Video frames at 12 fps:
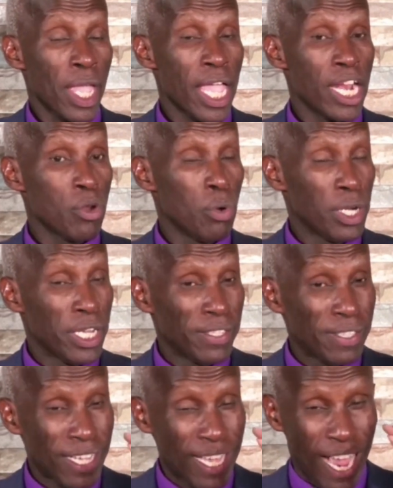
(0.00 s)
and you
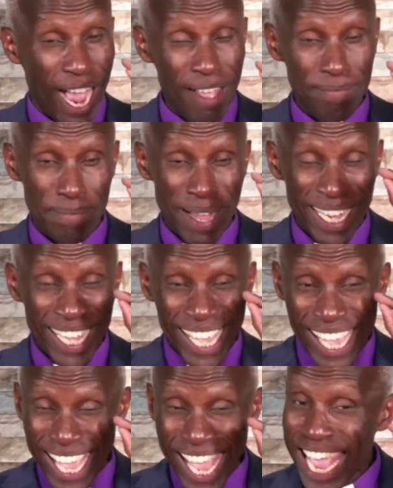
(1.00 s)
discover
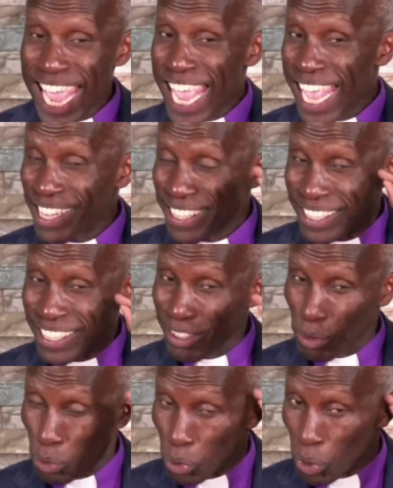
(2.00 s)
keys
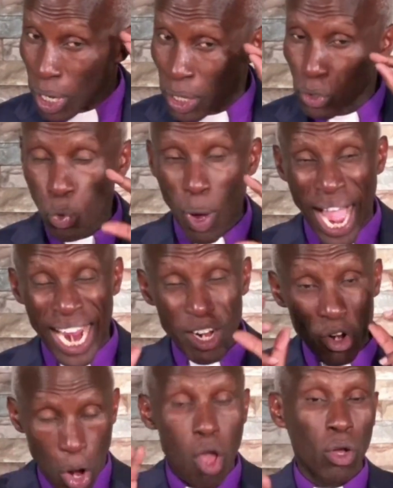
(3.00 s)
to
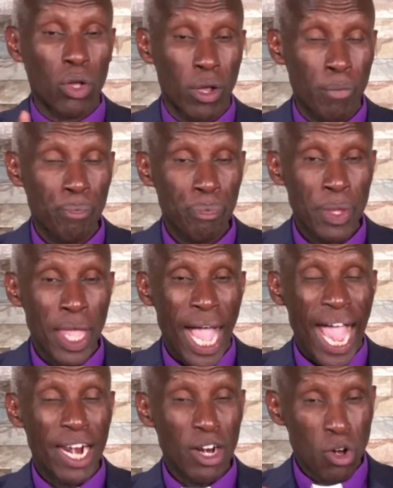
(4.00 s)
unlock
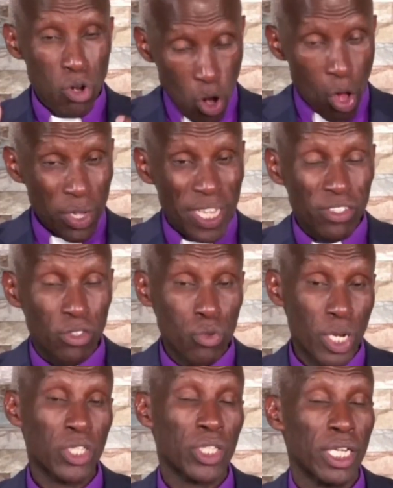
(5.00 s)
his
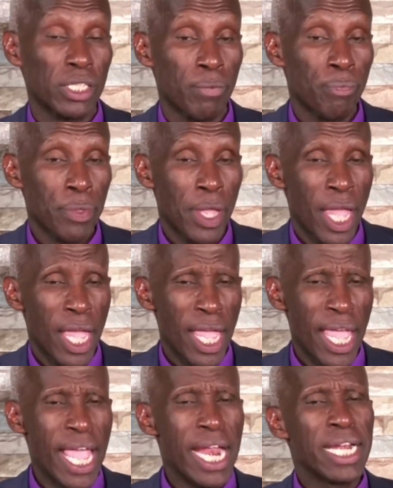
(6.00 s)
treasures,
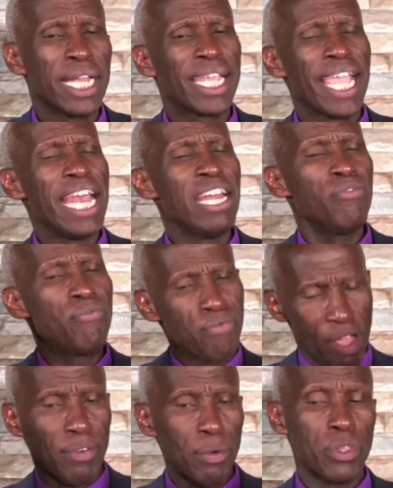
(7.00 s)
and gain
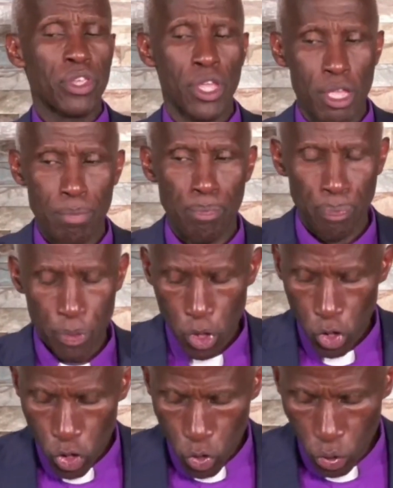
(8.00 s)
favor with him,
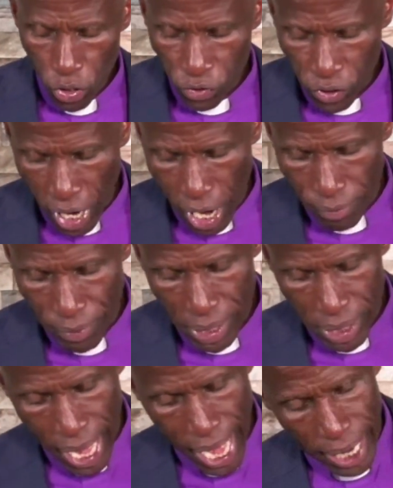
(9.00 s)
you discover
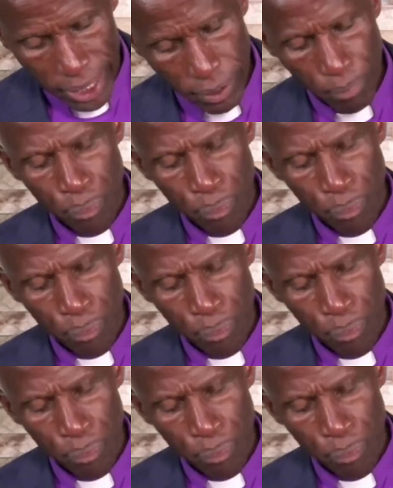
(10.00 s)
that